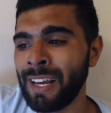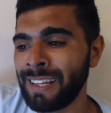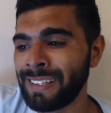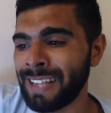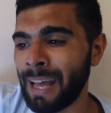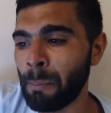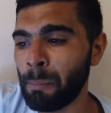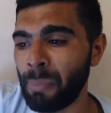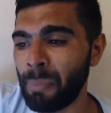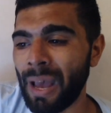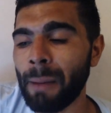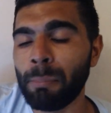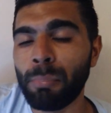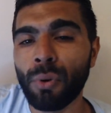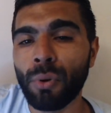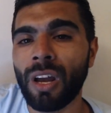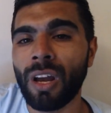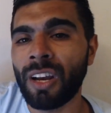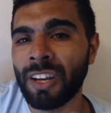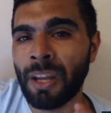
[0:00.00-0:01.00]
Now
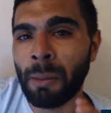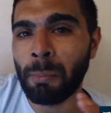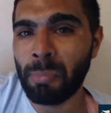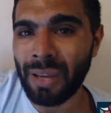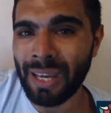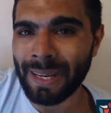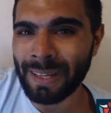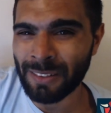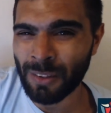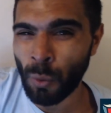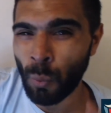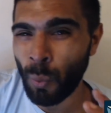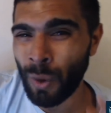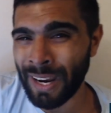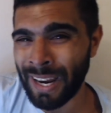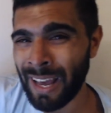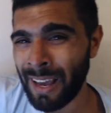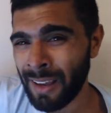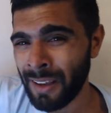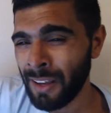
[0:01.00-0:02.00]
BetBull are going to pick the
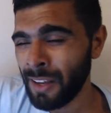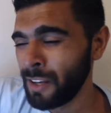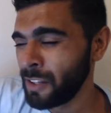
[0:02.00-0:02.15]
winner,